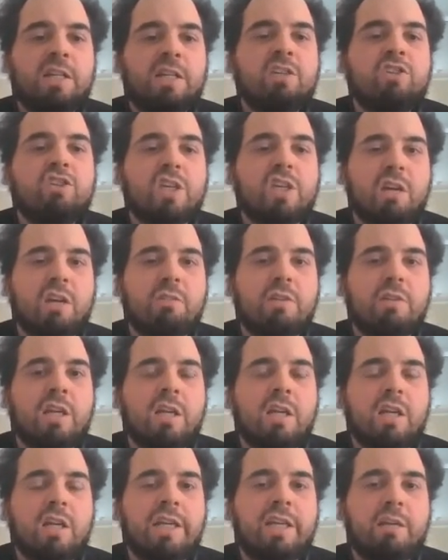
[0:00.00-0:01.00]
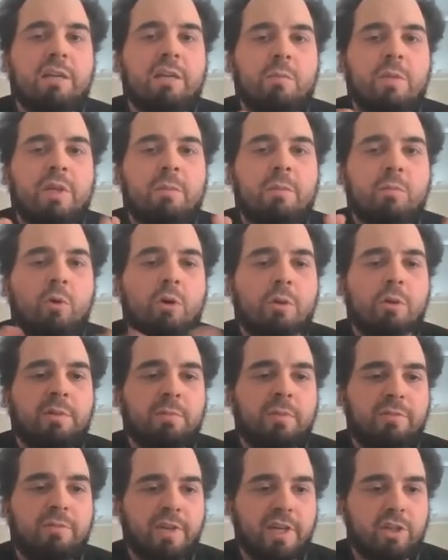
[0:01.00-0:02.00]
in general, in a more
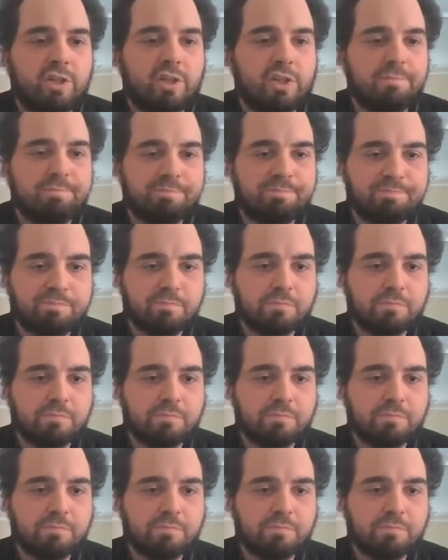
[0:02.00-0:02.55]
optimal fashion.